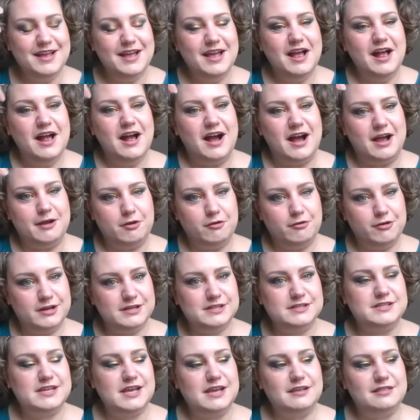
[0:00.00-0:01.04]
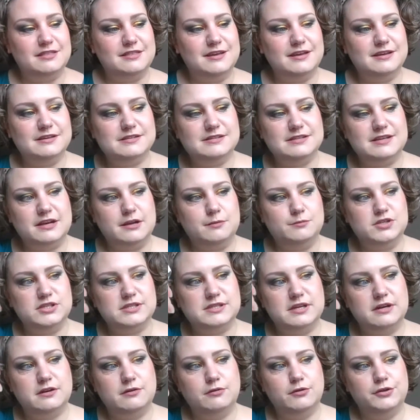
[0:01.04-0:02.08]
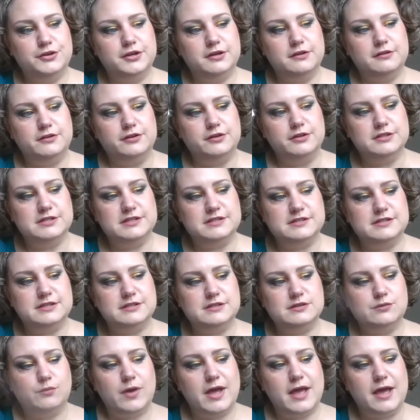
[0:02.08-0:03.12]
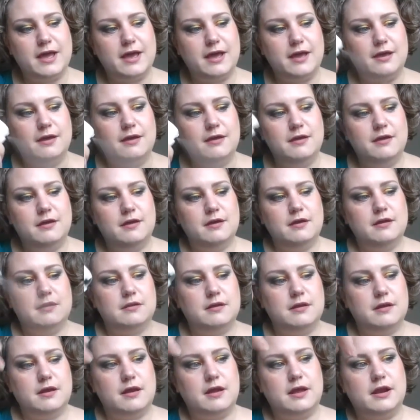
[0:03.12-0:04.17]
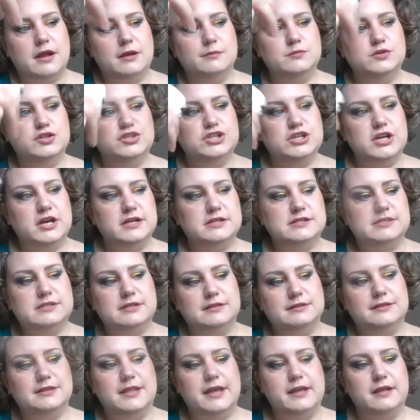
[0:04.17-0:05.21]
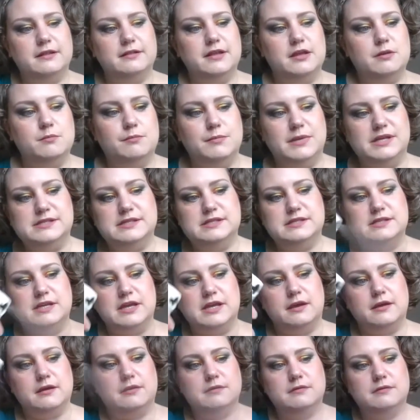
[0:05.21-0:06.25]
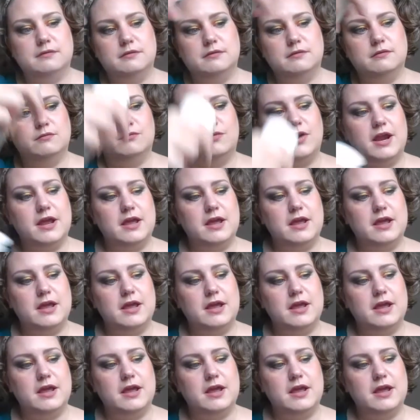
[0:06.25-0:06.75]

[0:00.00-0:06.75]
I'm going to take this and I'm just going to hold it a little distance away, and I'm just lightly misting, right?